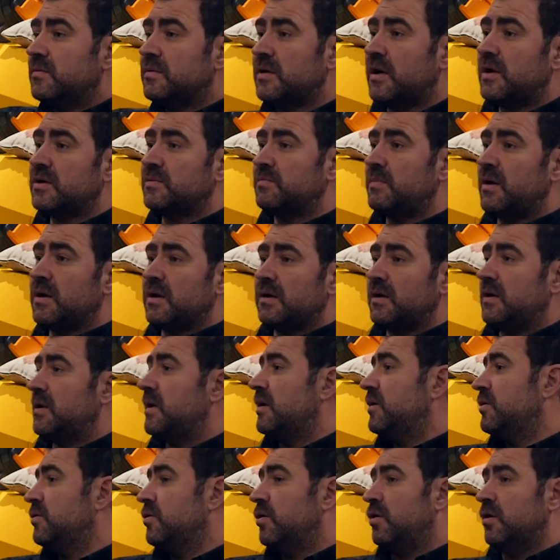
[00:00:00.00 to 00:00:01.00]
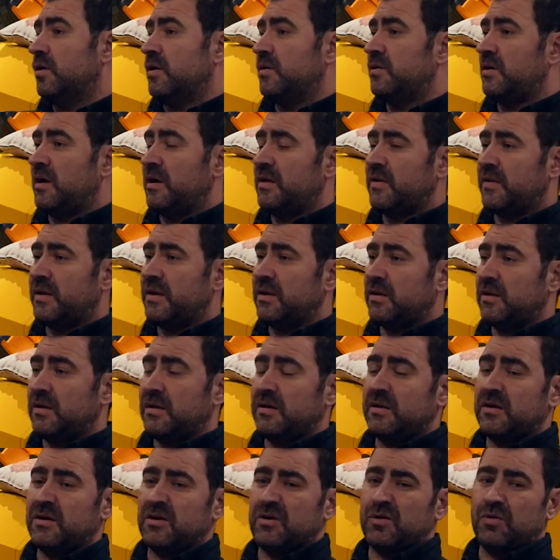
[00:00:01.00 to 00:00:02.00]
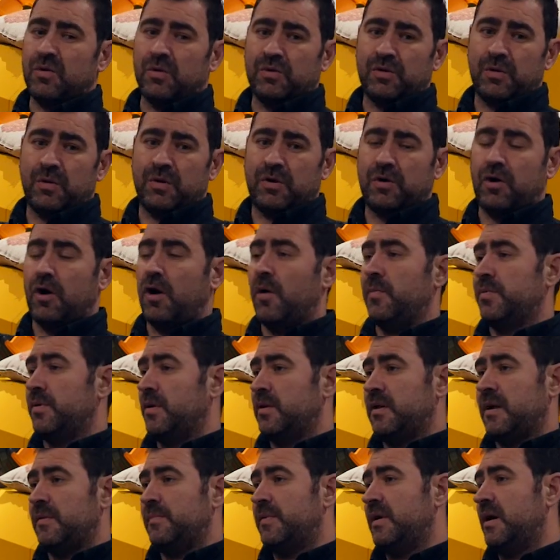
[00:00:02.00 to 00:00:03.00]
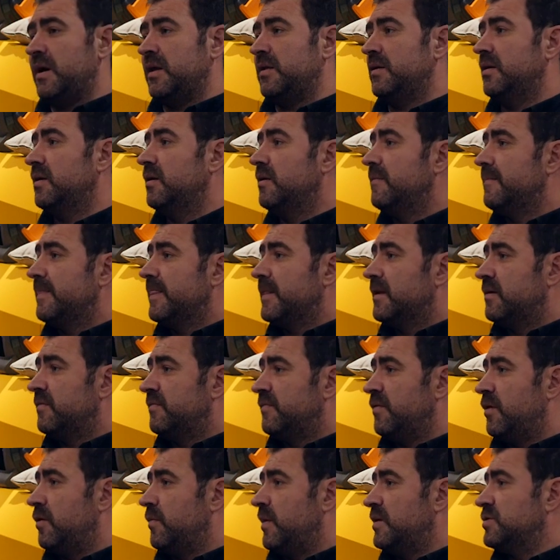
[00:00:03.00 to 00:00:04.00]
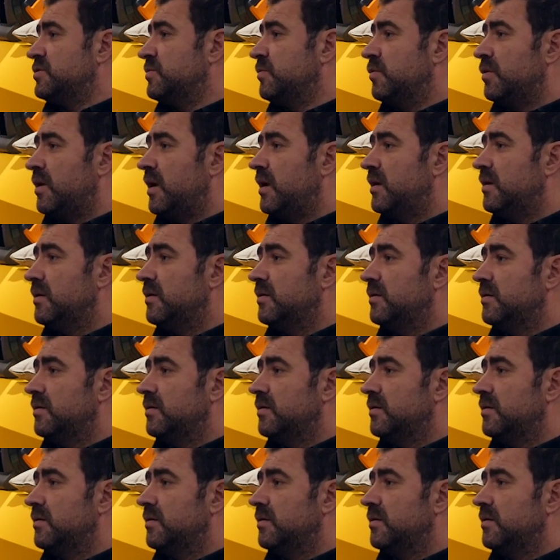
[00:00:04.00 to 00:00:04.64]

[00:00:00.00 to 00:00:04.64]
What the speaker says: Yeah, it's better, isn't it? And I think you can go and do a corporate and get paid fair wage of money,